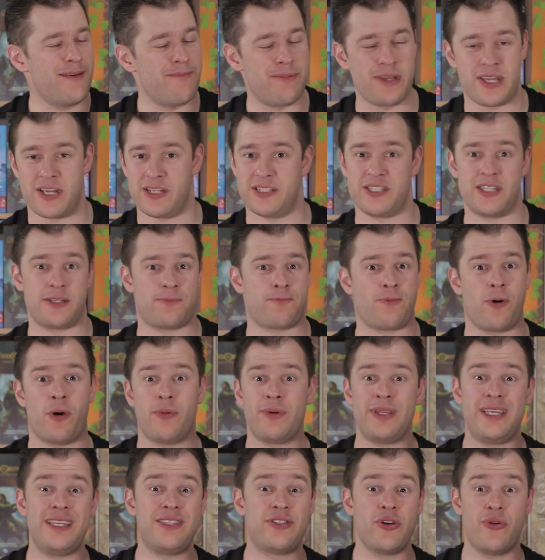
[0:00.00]
Because it's
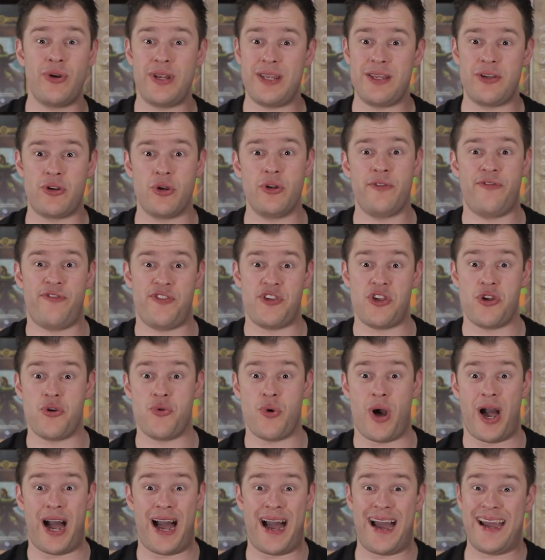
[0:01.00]
probably doing good for
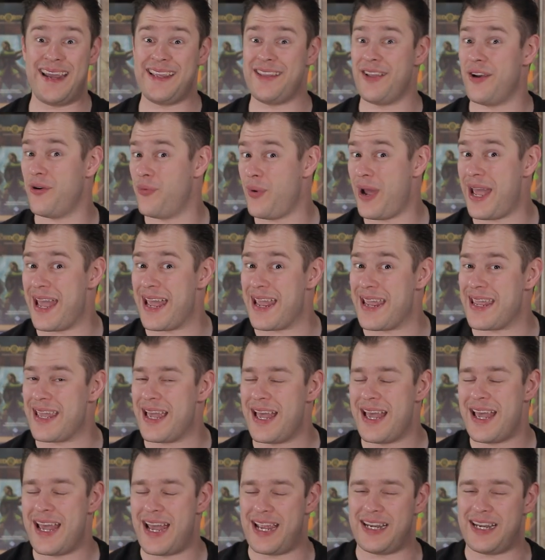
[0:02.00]
you either way.